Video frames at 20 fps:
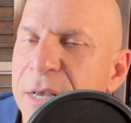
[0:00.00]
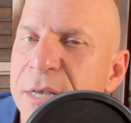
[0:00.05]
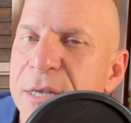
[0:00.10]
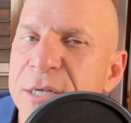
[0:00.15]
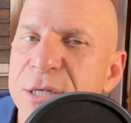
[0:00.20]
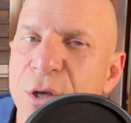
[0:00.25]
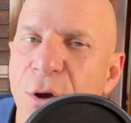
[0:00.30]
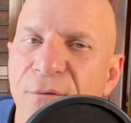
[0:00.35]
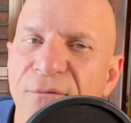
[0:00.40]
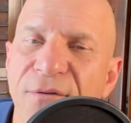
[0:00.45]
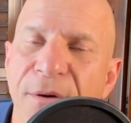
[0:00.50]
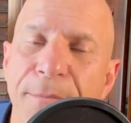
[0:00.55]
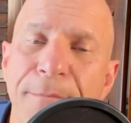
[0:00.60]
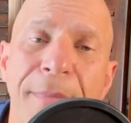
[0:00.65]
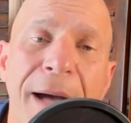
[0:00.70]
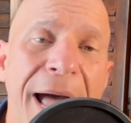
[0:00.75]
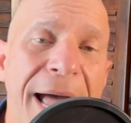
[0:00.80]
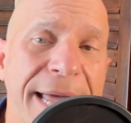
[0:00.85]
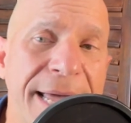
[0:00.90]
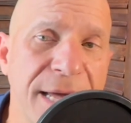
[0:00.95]
So from
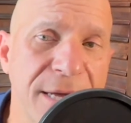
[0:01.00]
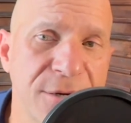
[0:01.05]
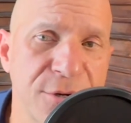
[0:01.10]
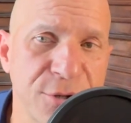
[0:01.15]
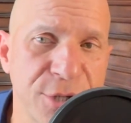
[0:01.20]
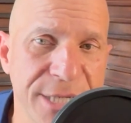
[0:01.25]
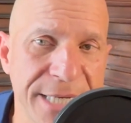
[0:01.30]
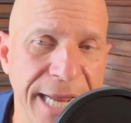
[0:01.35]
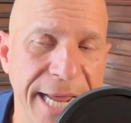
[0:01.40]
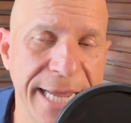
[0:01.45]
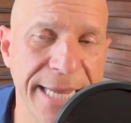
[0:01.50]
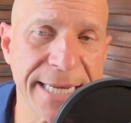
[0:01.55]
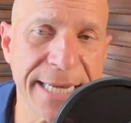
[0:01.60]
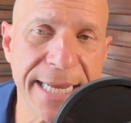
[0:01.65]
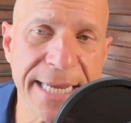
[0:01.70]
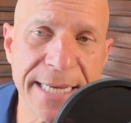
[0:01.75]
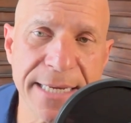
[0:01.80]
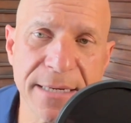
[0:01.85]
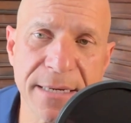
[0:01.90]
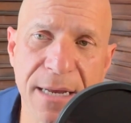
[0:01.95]
my
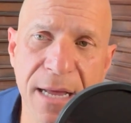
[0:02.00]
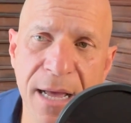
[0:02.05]
understanding,